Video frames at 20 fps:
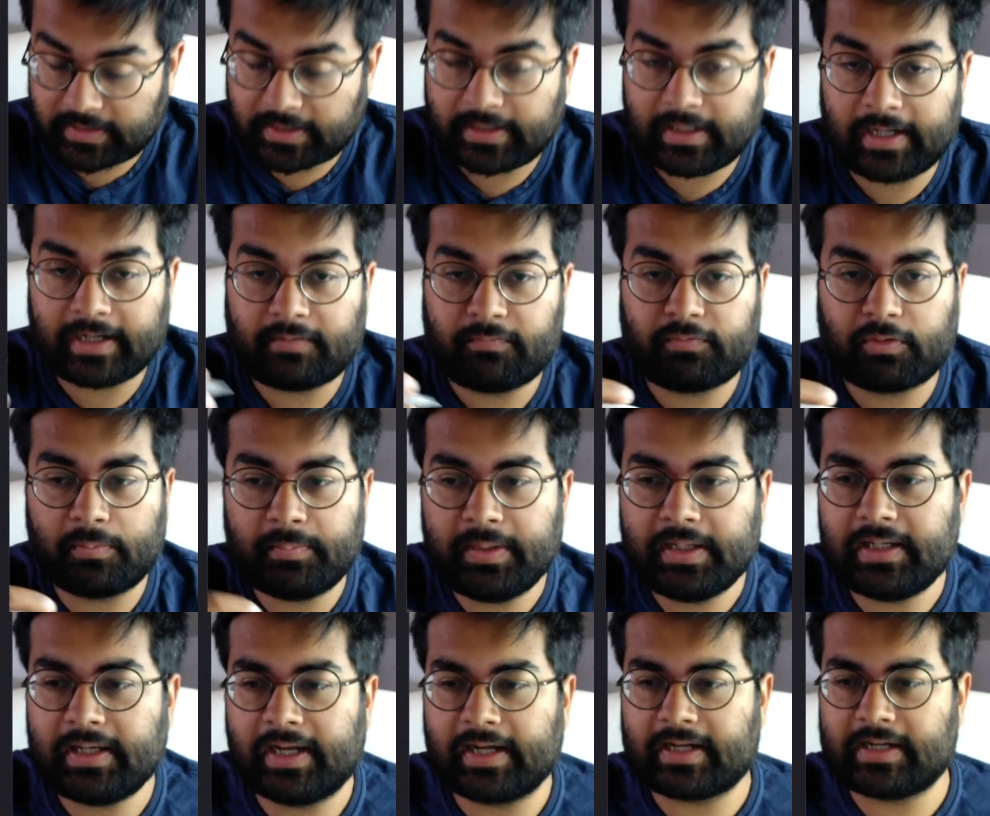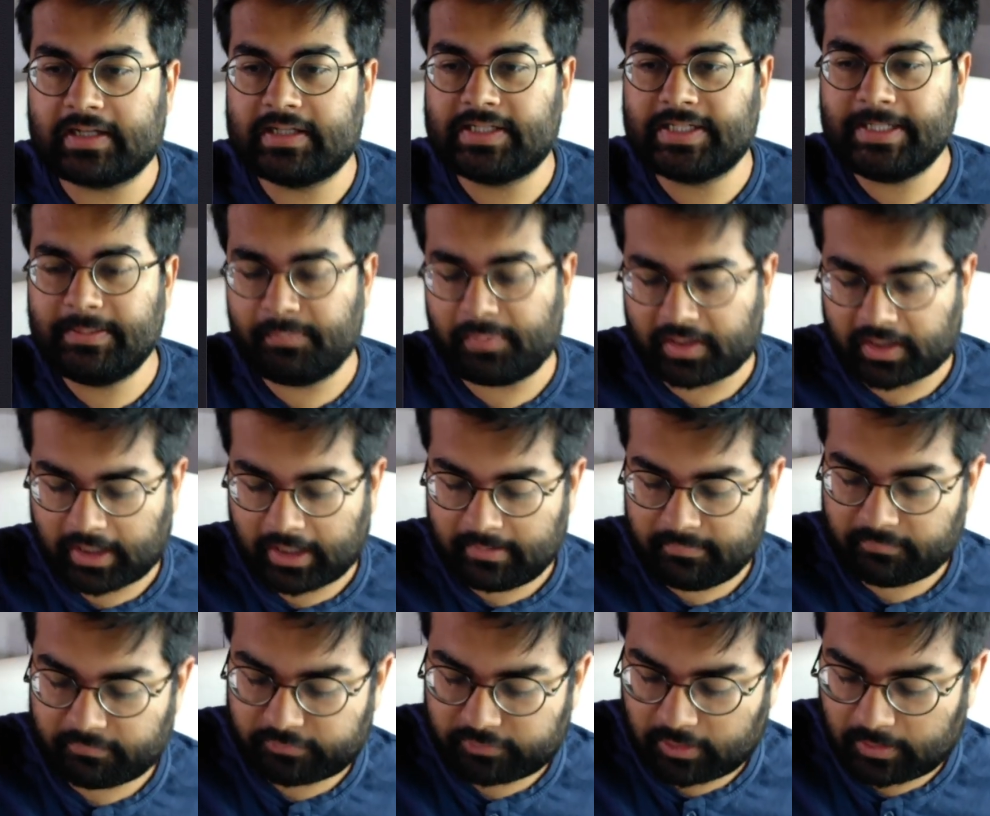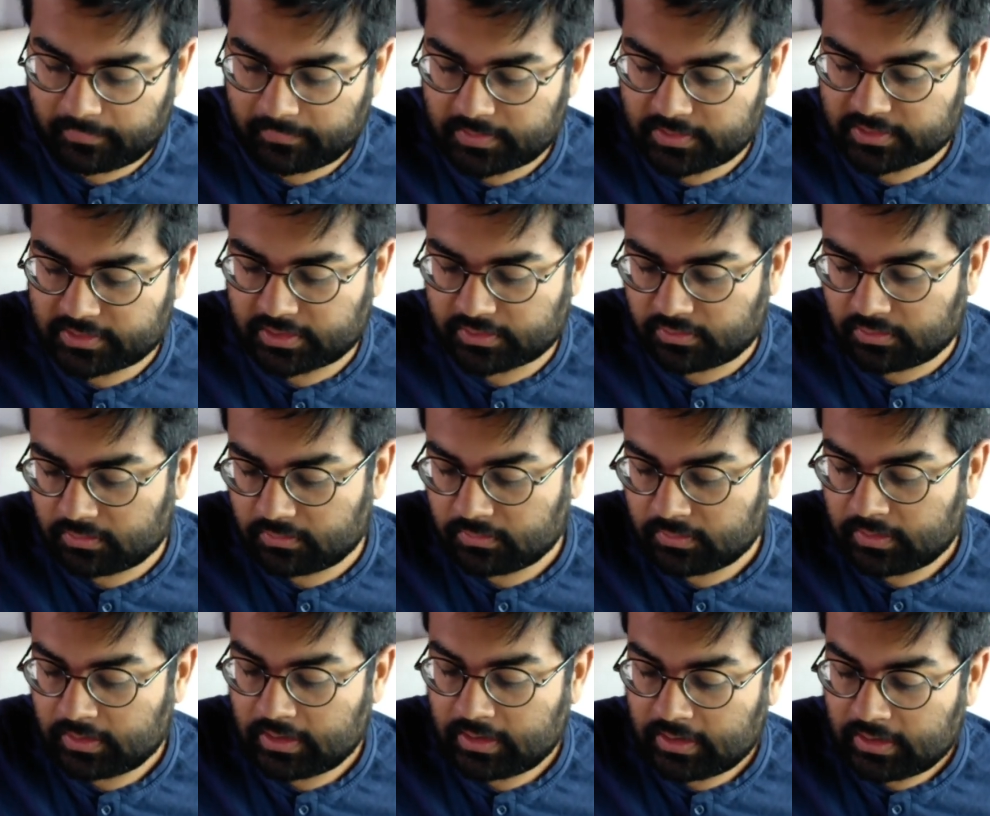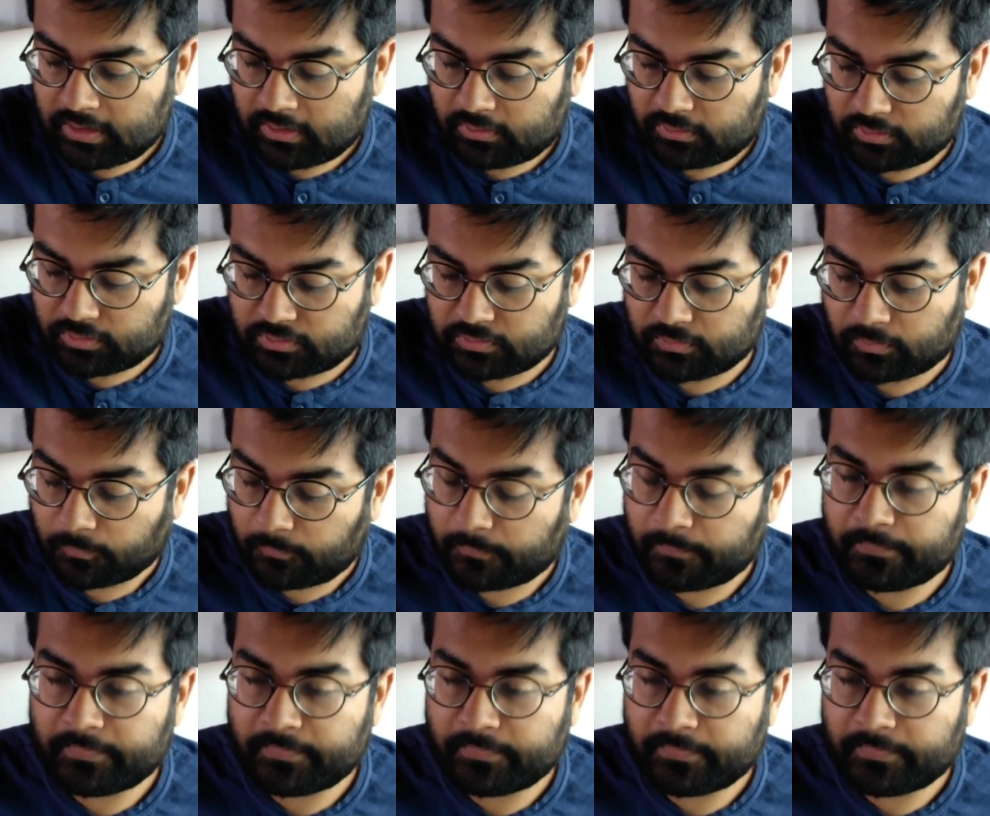And like for me, like, team became from 0 to 2.